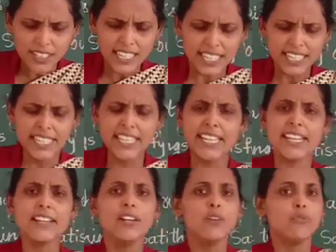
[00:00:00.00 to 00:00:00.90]

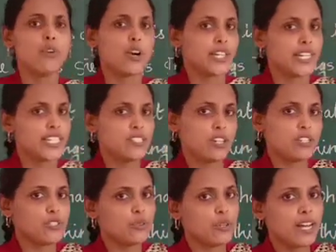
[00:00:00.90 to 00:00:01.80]
here water is
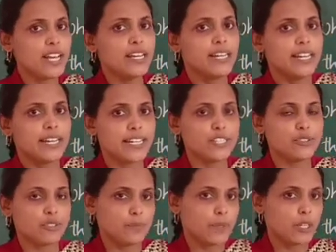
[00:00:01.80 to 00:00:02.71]
also a
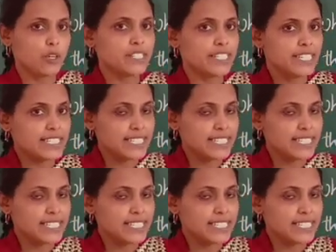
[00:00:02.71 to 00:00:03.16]
resource because it